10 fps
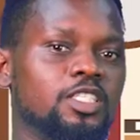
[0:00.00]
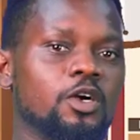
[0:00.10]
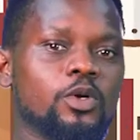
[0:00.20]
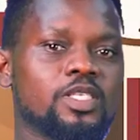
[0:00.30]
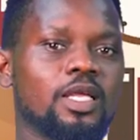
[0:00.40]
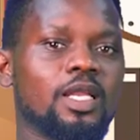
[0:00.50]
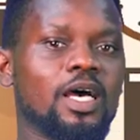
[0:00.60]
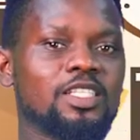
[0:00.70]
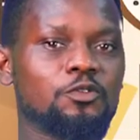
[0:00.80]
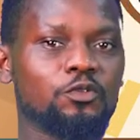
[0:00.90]
There was an
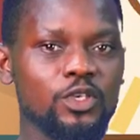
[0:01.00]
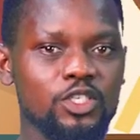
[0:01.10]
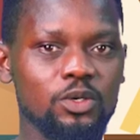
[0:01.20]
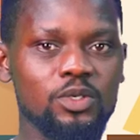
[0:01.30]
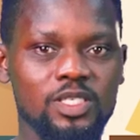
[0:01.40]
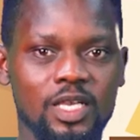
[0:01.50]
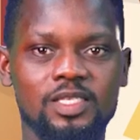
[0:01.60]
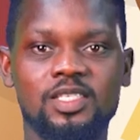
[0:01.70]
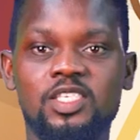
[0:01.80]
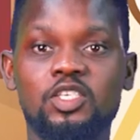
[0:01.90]
artificial
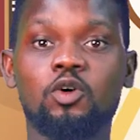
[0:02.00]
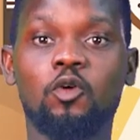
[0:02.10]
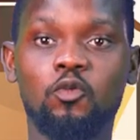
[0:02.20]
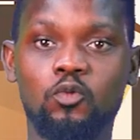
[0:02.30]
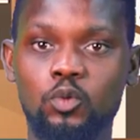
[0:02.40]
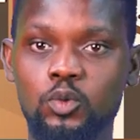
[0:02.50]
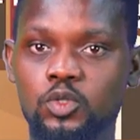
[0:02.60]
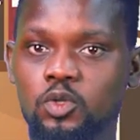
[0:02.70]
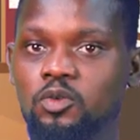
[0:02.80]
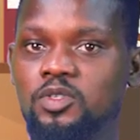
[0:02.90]
scarcity of
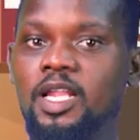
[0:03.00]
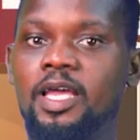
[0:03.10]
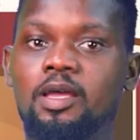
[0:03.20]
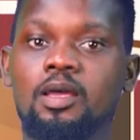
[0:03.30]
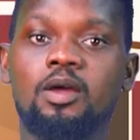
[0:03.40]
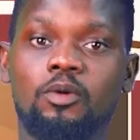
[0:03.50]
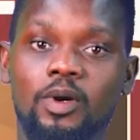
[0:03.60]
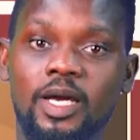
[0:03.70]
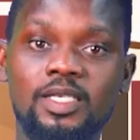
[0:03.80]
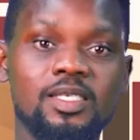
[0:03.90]
foodstuffs like
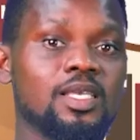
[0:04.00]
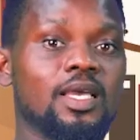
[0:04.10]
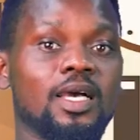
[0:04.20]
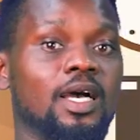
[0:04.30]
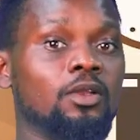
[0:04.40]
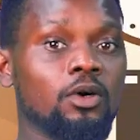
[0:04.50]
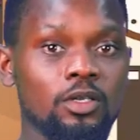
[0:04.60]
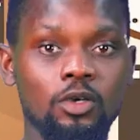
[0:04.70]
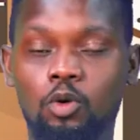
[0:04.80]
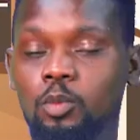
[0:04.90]
rice and
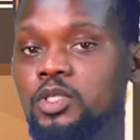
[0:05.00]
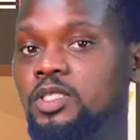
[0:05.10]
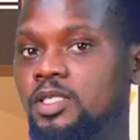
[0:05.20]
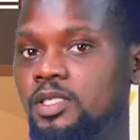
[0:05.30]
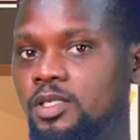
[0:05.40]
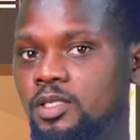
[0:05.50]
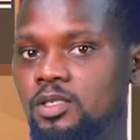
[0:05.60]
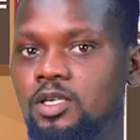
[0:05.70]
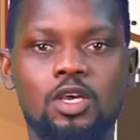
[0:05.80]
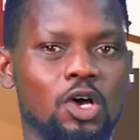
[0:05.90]
other commodities,
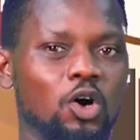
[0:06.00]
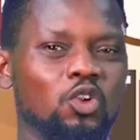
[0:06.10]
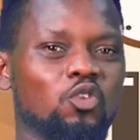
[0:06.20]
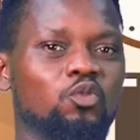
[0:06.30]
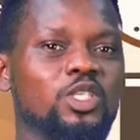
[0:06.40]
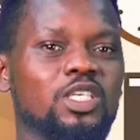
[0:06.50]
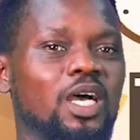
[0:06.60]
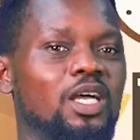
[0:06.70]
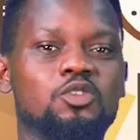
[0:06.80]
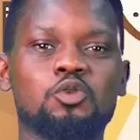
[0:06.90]
all of which
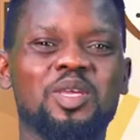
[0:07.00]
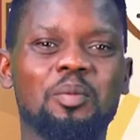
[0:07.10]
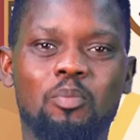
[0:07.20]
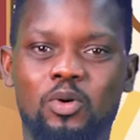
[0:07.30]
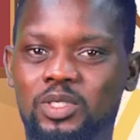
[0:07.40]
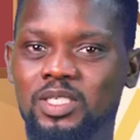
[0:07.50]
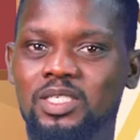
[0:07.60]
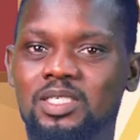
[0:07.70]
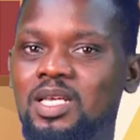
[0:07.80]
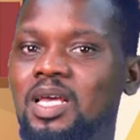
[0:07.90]
had to be
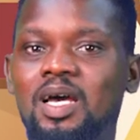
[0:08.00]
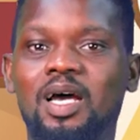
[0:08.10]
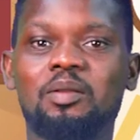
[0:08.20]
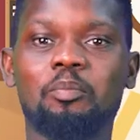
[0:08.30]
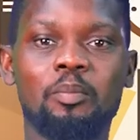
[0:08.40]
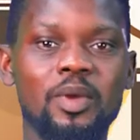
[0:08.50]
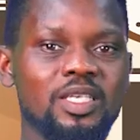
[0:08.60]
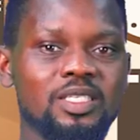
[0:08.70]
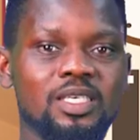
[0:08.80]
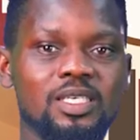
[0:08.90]
imported and
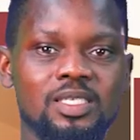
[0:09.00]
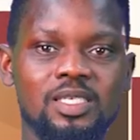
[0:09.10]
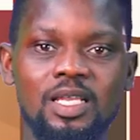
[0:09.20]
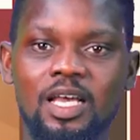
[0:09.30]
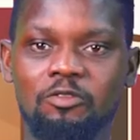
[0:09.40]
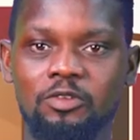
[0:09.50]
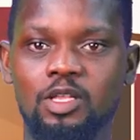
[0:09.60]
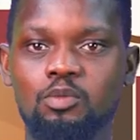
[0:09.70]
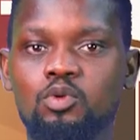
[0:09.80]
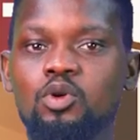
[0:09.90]
made easily
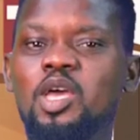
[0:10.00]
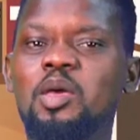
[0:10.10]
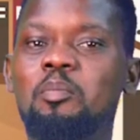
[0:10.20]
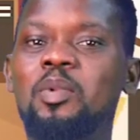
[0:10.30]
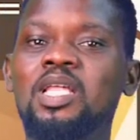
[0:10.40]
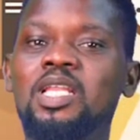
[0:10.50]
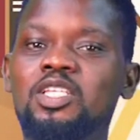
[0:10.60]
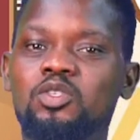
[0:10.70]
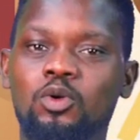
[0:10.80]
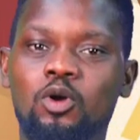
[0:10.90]
available
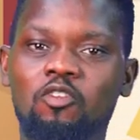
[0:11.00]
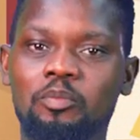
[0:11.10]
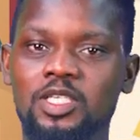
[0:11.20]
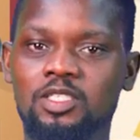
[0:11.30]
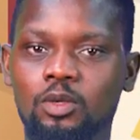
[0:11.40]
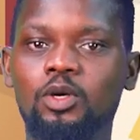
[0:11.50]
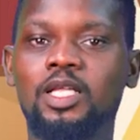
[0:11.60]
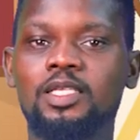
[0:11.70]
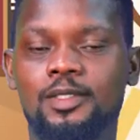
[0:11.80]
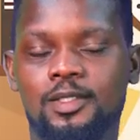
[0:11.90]
mainly to government
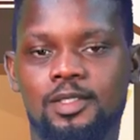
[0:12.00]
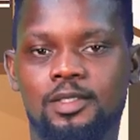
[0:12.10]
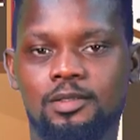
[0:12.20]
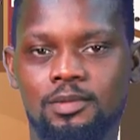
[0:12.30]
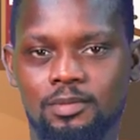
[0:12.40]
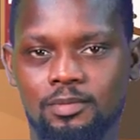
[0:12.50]
loyalists.